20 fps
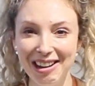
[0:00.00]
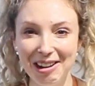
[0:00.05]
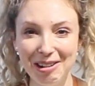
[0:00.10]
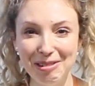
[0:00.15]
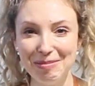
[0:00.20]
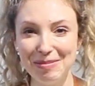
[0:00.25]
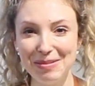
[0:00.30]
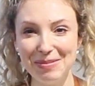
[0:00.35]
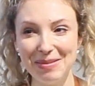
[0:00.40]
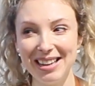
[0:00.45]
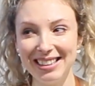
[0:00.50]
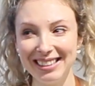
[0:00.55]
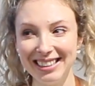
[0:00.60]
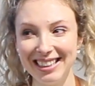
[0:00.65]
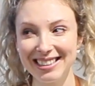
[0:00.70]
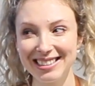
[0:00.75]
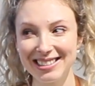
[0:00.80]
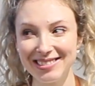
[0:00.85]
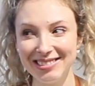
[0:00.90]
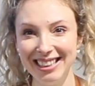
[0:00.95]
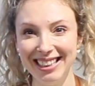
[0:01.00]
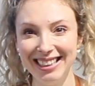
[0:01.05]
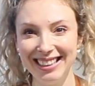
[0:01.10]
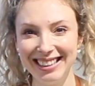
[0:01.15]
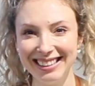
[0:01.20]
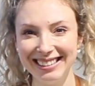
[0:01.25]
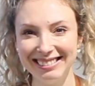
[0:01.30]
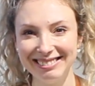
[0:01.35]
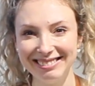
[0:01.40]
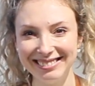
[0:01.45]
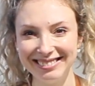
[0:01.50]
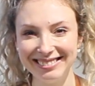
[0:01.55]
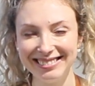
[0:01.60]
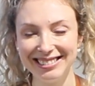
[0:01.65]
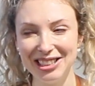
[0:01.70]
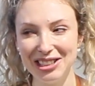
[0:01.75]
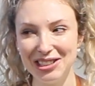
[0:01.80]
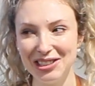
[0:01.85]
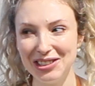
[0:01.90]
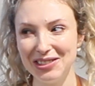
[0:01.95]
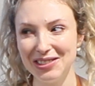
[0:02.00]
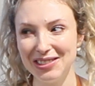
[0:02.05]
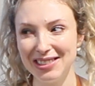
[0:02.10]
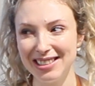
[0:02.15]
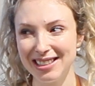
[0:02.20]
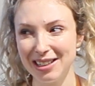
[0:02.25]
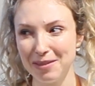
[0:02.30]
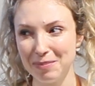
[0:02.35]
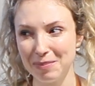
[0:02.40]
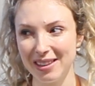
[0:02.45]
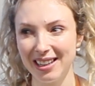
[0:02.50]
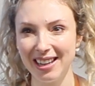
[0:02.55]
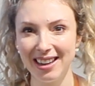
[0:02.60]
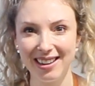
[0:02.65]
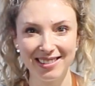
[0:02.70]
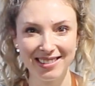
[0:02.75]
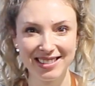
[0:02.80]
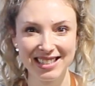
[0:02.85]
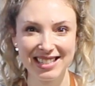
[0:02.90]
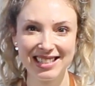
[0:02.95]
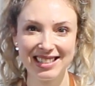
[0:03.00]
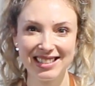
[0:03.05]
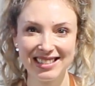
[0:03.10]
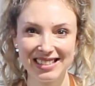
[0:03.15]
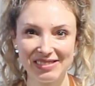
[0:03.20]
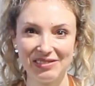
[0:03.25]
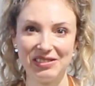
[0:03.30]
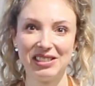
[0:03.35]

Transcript: I'll be back next week to do something else